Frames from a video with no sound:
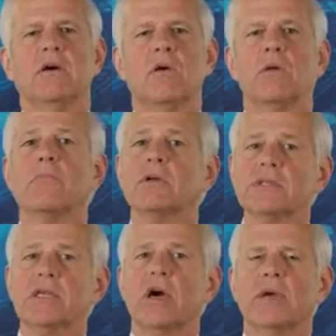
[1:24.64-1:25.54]
or
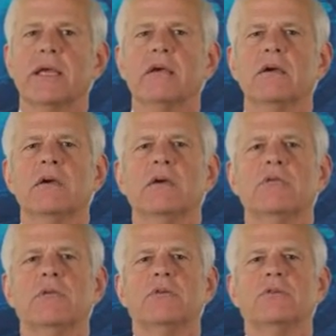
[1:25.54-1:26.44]
multi-coating,
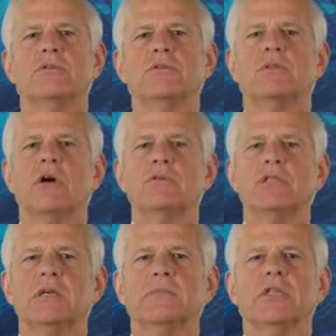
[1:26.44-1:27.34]
reduces
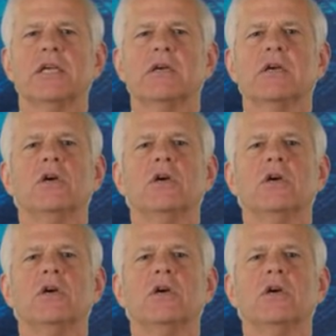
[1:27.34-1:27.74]
ghost imaging,